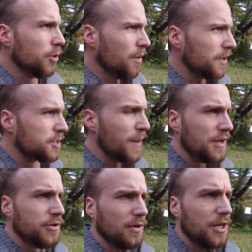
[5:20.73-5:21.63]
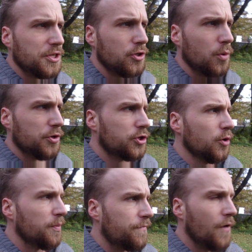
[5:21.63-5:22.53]
She won't expect you to listen to her
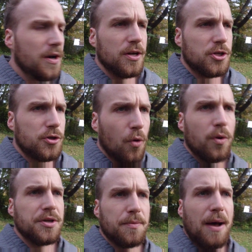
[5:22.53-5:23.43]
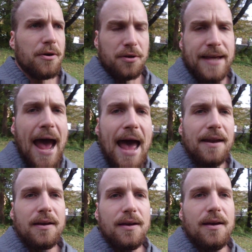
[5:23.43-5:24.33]
stupid fucking stories about her
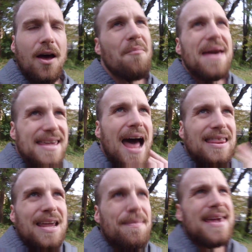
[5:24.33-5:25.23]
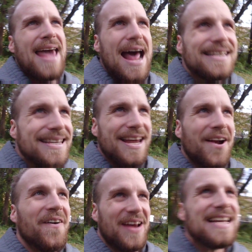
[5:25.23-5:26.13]
cat. Oh my god, like my cat's
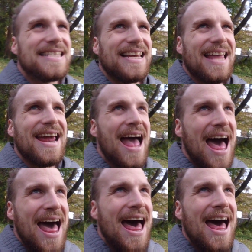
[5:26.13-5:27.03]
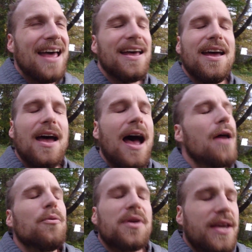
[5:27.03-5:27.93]
like crazy, like ha ha ha.
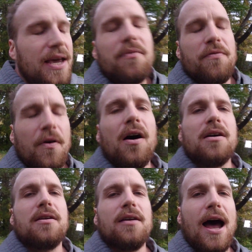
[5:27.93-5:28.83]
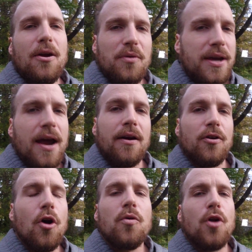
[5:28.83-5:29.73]
I don't give a fuck. I don't care.
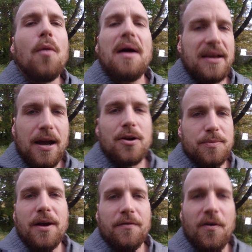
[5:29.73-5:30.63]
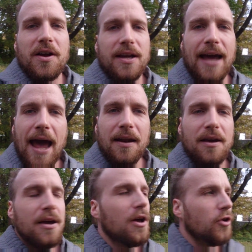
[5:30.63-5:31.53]
Nobody cares about your fucking cat.
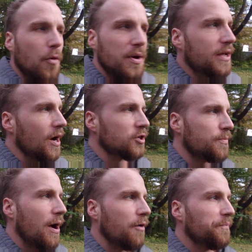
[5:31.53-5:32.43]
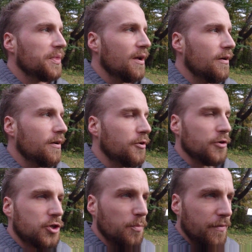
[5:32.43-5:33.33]
Nobody cares about
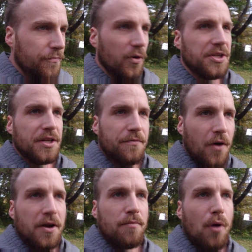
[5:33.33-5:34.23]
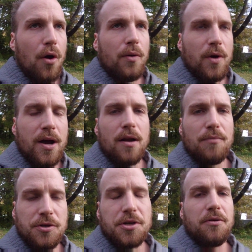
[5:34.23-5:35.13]
your stupid friends at the fucking bar and what kind
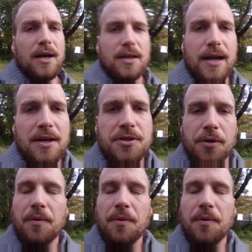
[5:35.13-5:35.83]
of music you like to dance